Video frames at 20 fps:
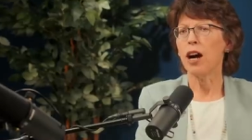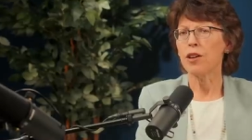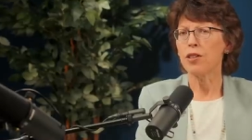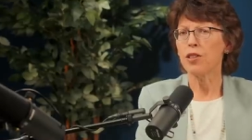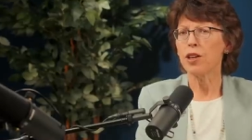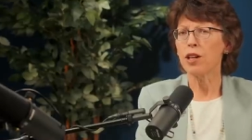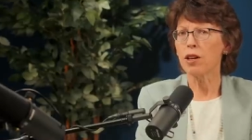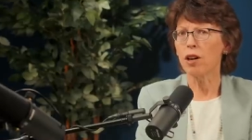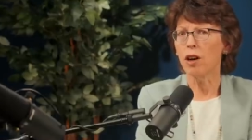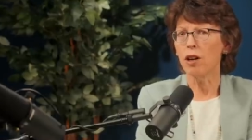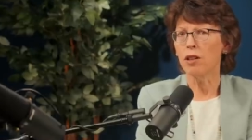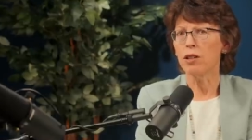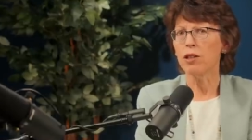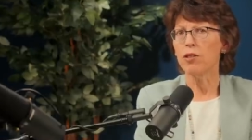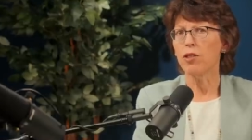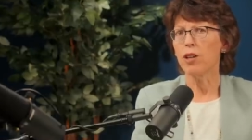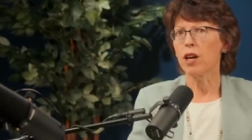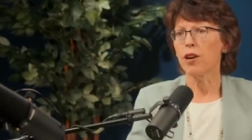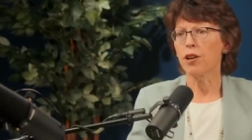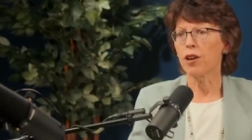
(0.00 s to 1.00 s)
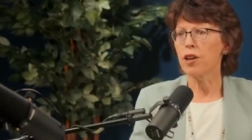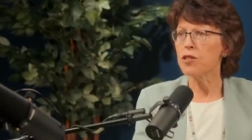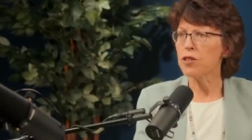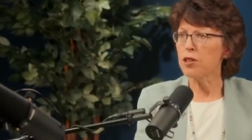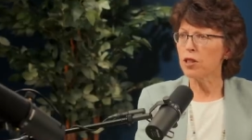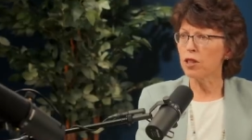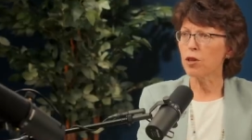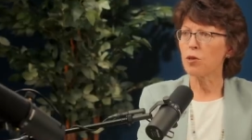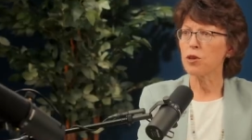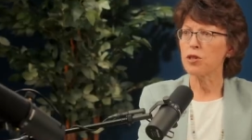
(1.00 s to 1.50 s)
i think uh, the areas
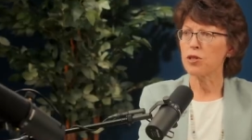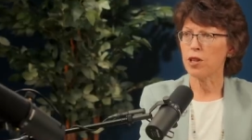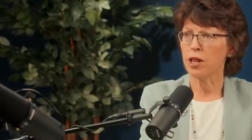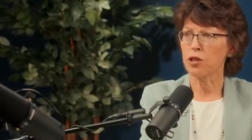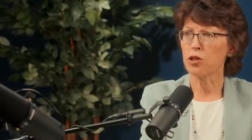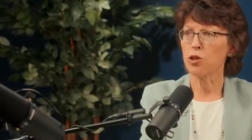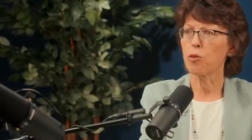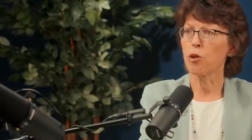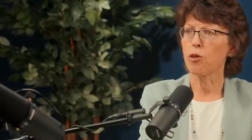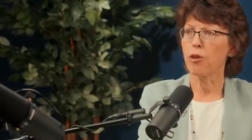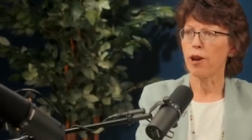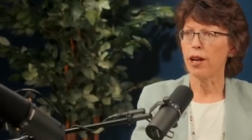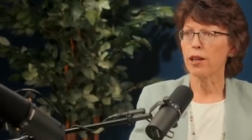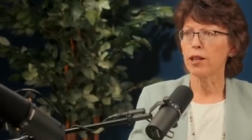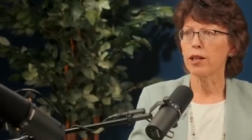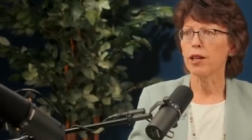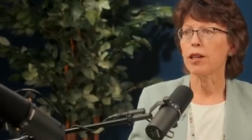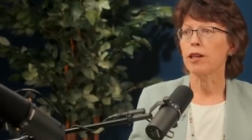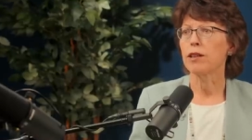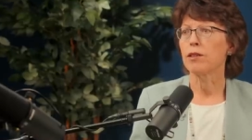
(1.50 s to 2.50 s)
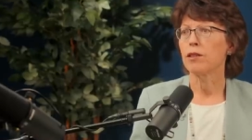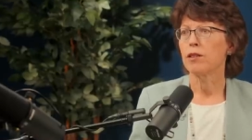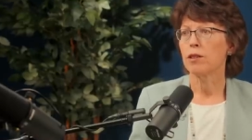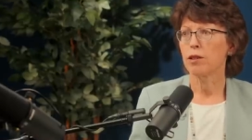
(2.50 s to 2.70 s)
dealing with sexual morality